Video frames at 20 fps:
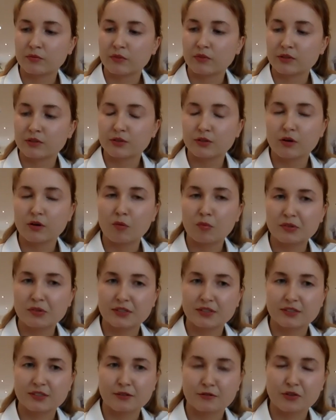two
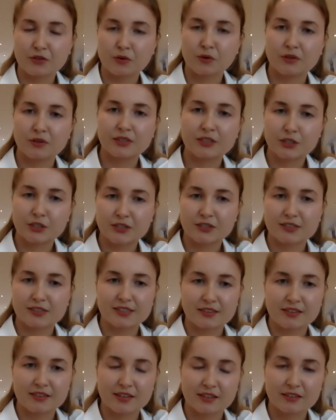opposites of your
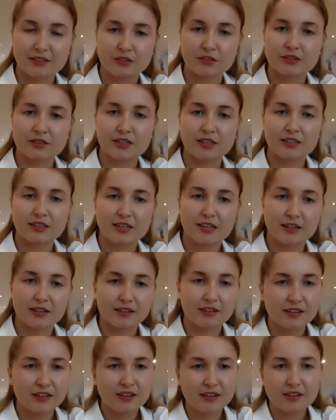interest, they're not
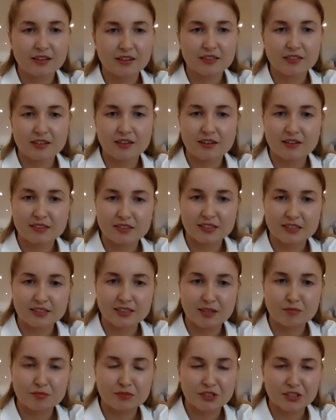unlike the garden
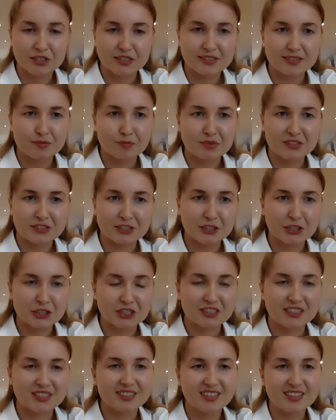dump
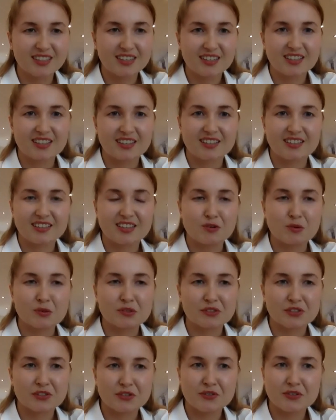juxtaposition. And I
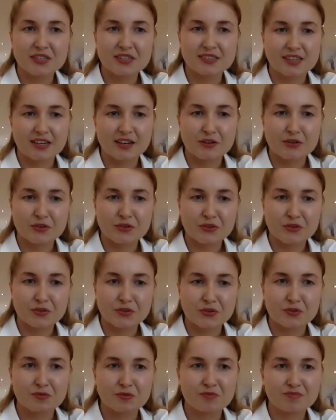was curious how you're